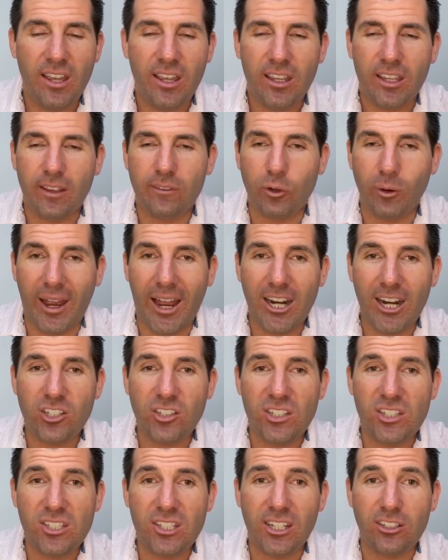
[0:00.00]
if you actually
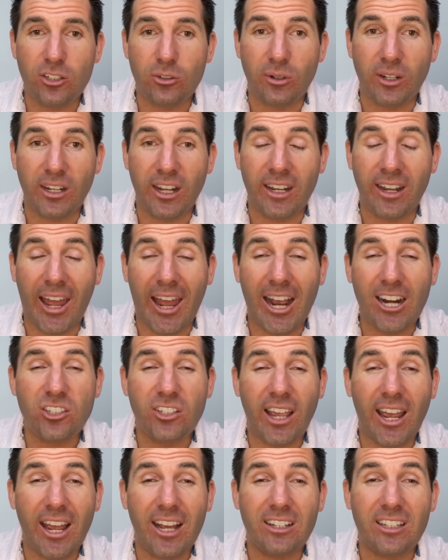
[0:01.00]
stick to it and
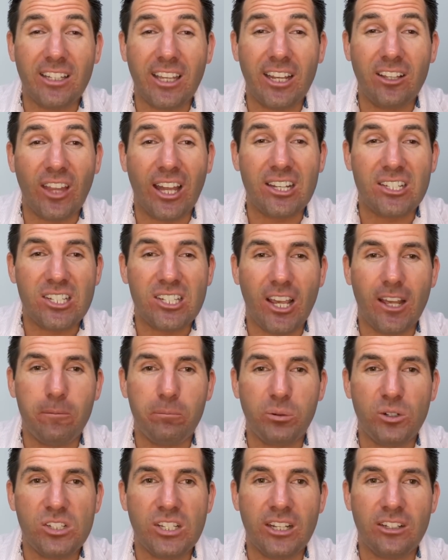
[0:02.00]
actually allocate that
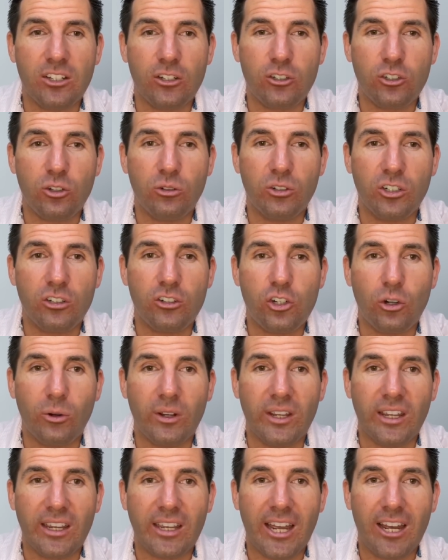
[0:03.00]
10% to your
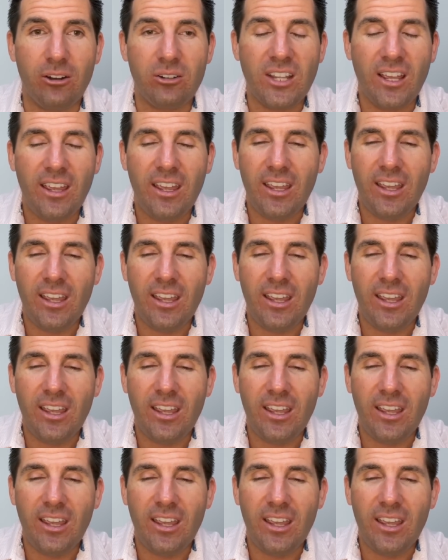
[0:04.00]
Joy account,